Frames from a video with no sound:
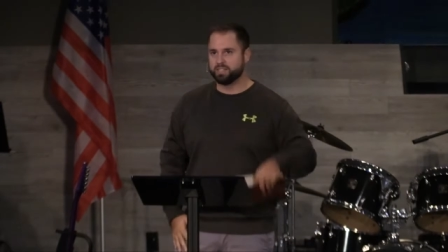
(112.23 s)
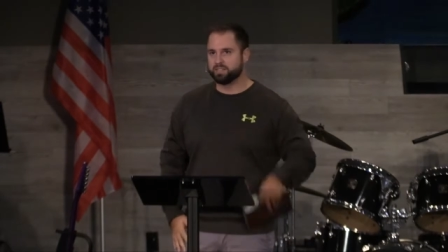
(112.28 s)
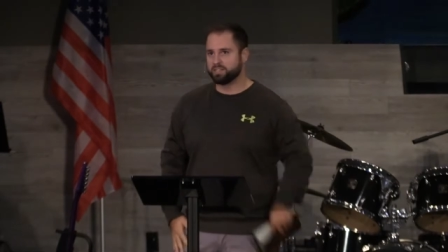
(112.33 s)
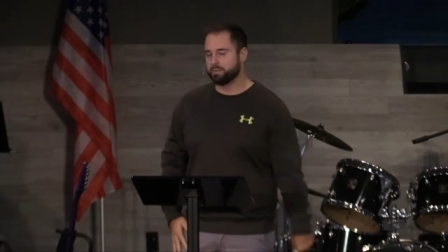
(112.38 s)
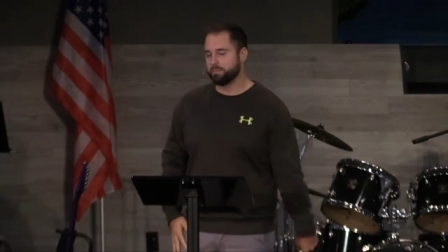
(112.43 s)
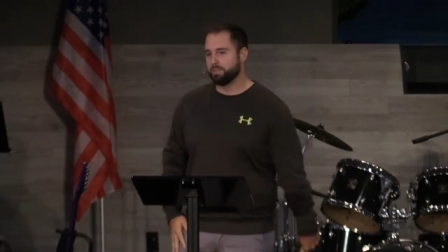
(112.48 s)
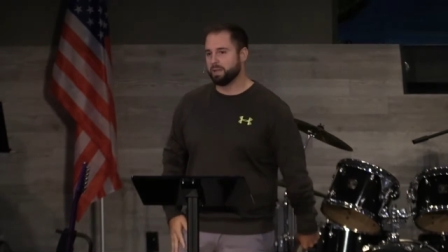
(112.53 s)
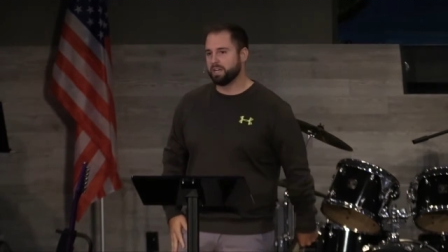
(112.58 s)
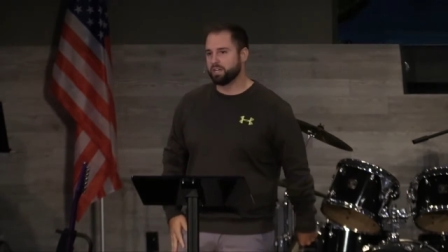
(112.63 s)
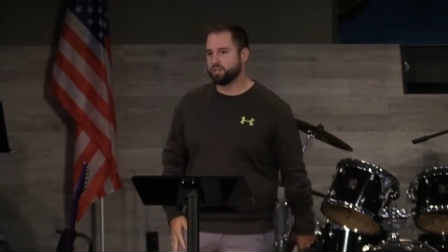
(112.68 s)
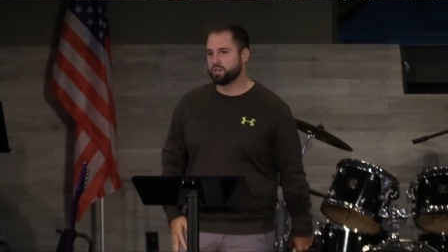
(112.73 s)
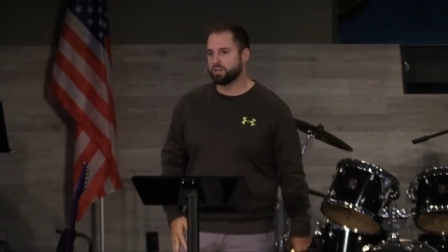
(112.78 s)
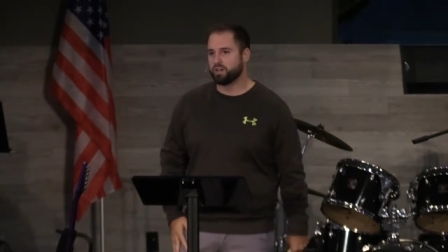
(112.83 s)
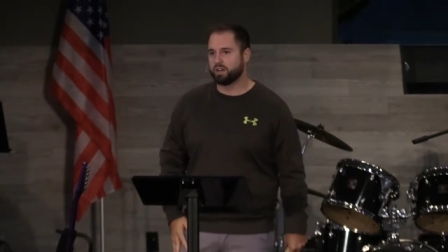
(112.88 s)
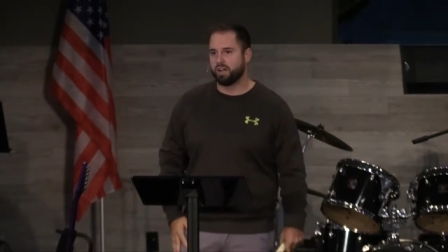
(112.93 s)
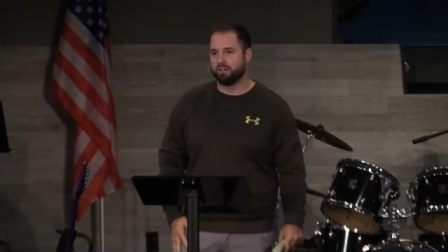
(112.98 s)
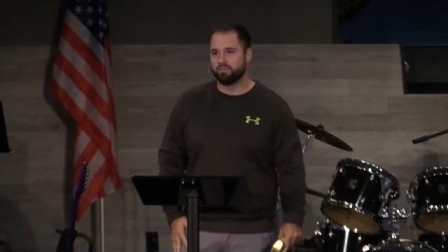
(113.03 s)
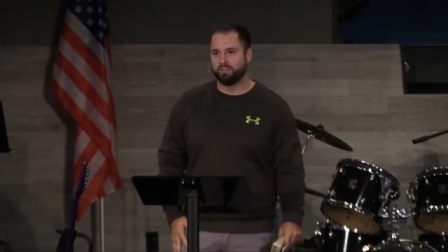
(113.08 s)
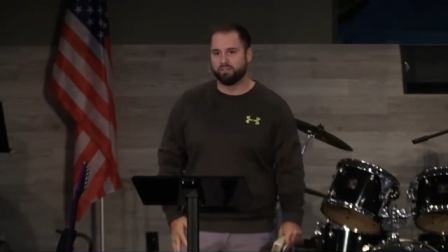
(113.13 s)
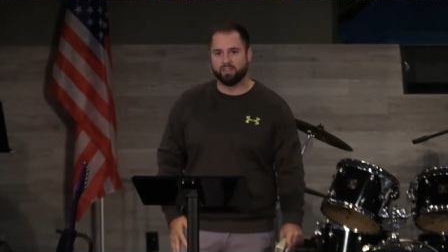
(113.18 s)
Here's a
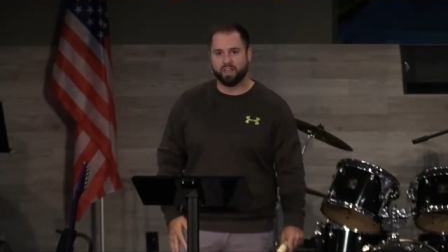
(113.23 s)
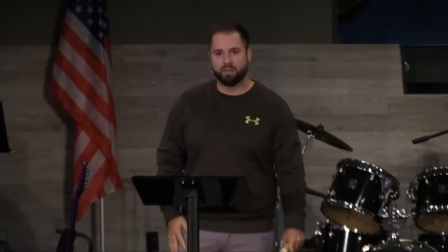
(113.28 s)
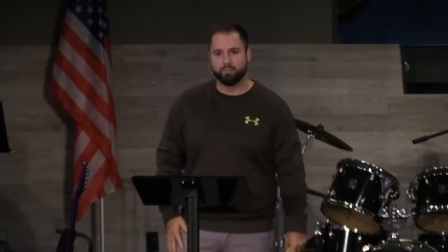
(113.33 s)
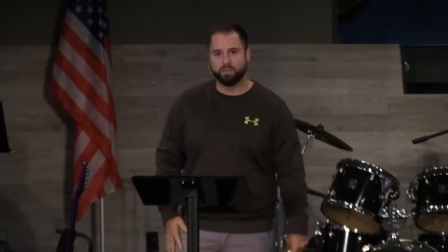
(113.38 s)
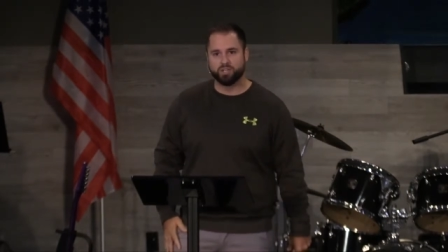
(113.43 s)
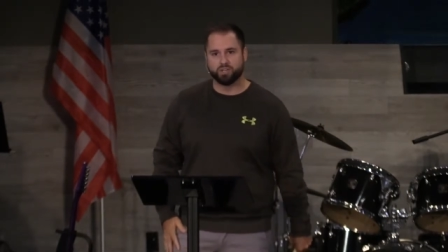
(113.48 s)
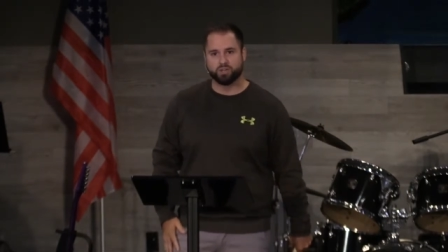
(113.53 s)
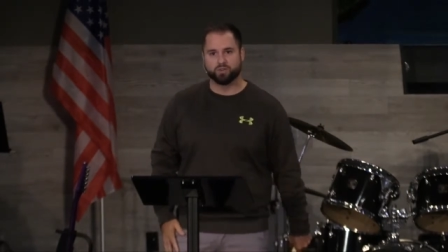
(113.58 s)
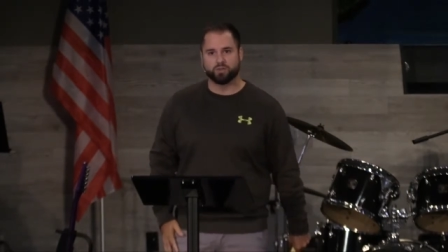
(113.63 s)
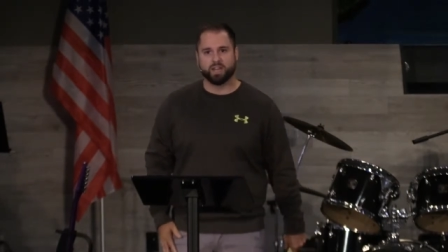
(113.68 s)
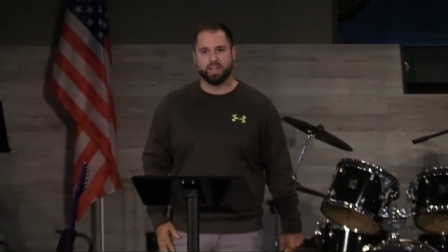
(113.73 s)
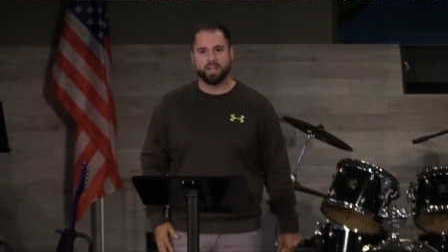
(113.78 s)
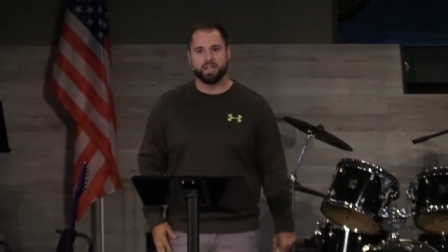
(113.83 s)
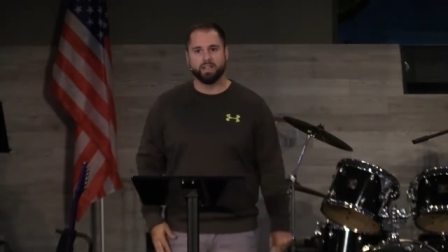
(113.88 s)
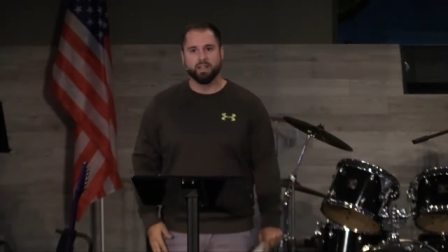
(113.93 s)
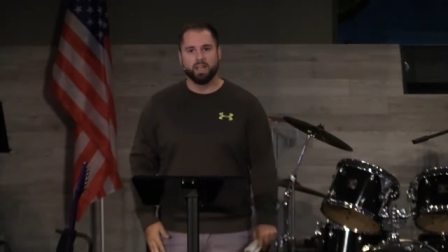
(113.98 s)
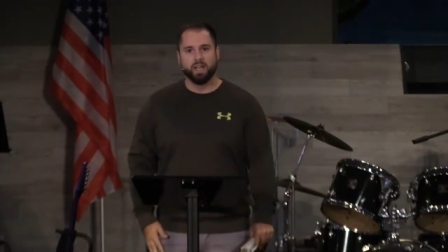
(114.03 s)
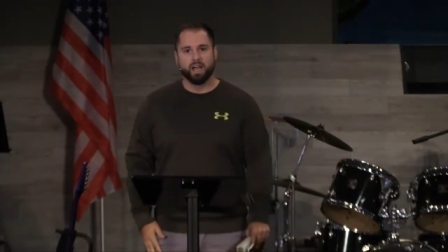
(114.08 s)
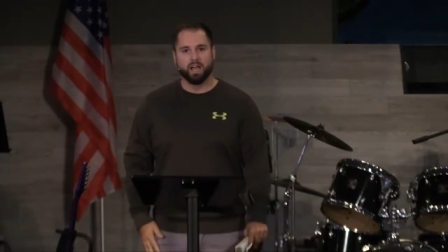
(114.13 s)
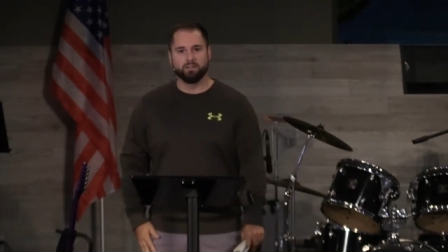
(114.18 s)
picture of a family
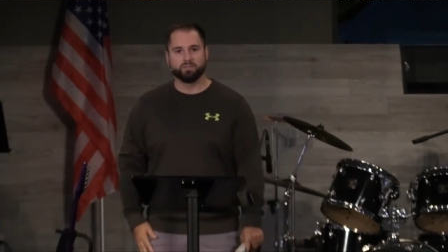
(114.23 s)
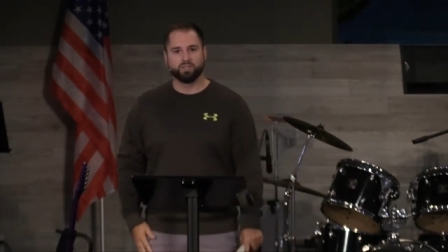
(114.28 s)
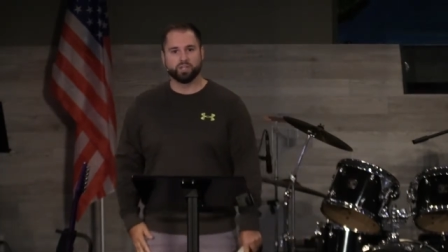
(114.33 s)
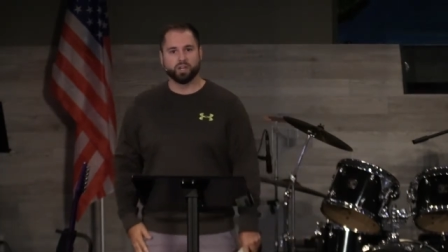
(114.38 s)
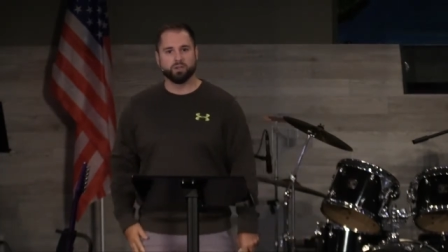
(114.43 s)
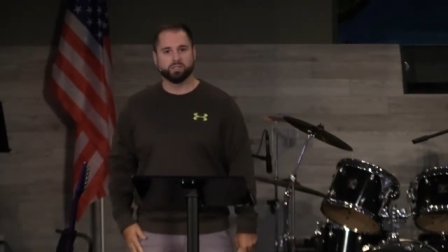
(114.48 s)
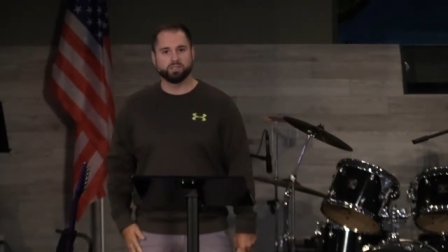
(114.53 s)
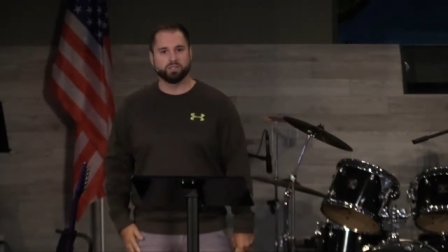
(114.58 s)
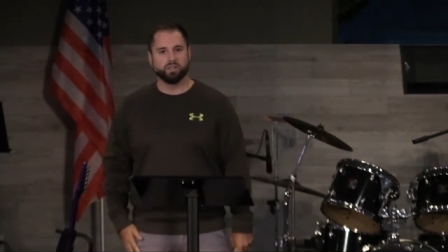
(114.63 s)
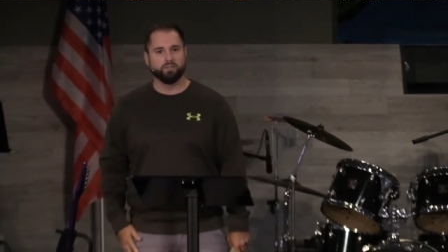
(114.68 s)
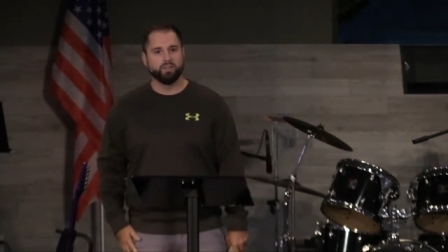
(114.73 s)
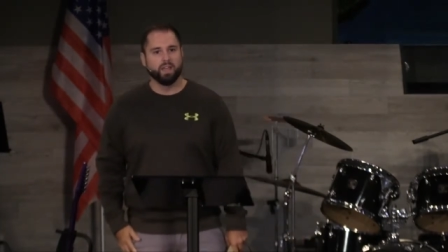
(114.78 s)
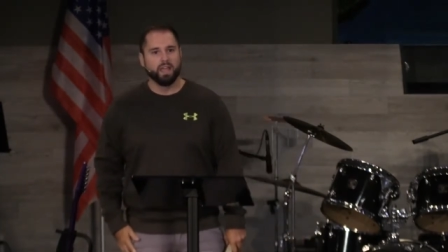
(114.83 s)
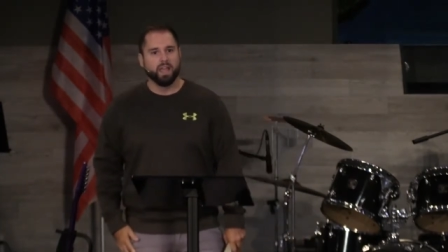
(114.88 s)
tree of Joseph.